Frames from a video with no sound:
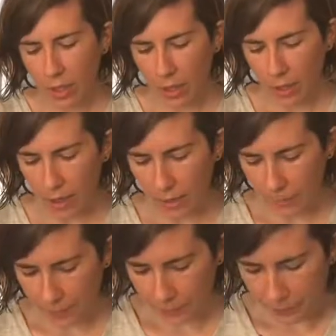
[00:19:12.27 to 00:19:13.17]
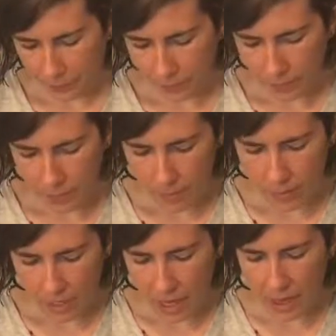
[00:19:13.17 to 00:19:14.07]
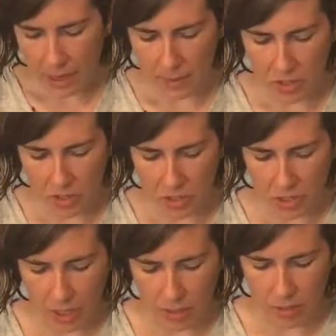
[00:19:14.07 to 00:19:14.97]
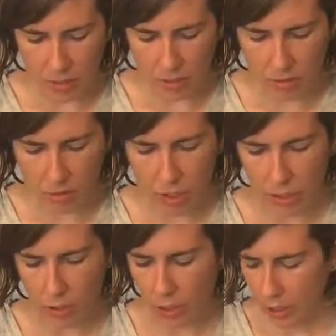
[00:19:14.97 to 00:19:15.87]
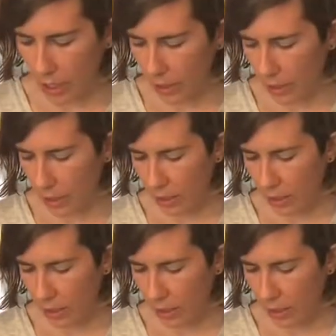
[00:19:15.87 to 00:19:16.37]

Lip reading: And they make good size training treats, I think.